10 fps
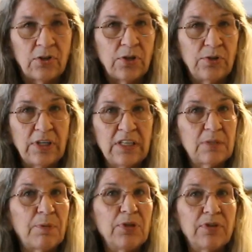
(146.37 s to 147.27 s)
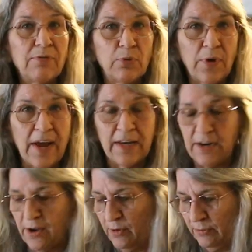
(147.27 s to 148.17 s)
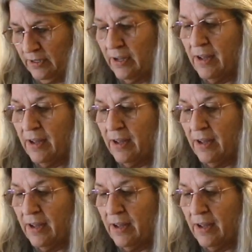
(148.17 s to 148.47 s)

2 teaspoons of oregano,